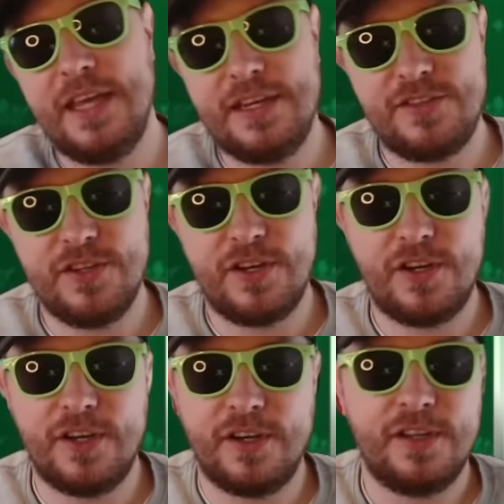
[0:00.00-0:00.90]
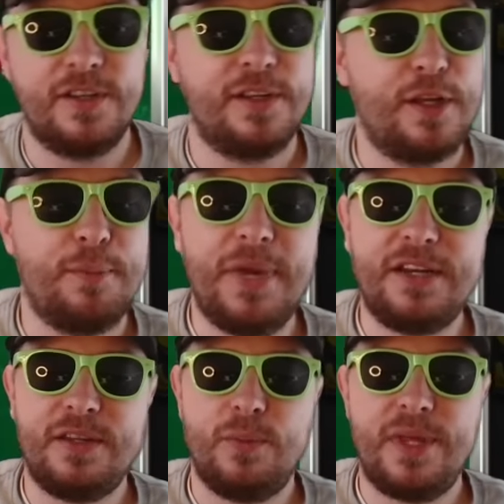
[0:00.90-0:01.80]
That is not on.
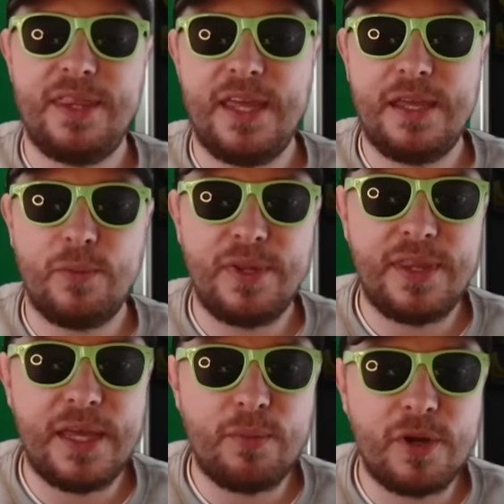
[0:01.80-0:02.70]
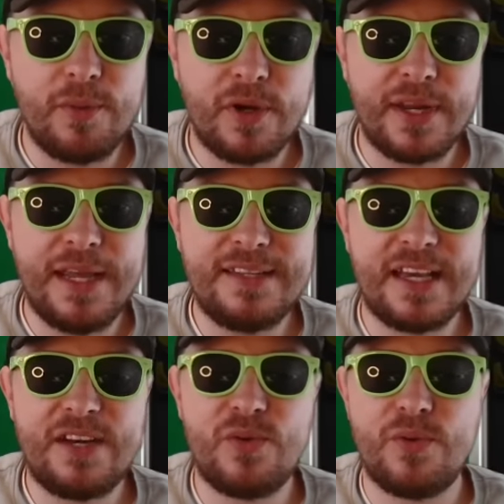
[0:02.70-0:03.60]
But we're there, we're there. What are we on?
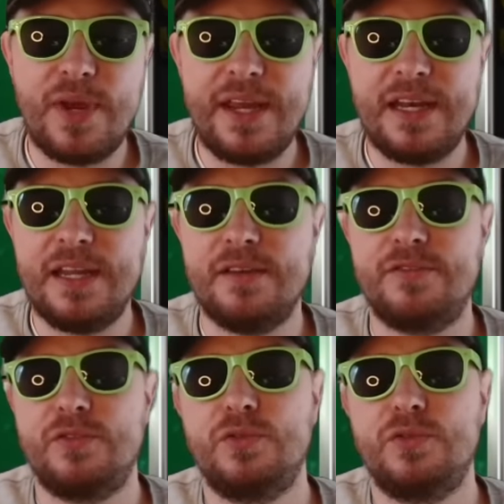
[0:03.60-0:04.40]
800 Rand left.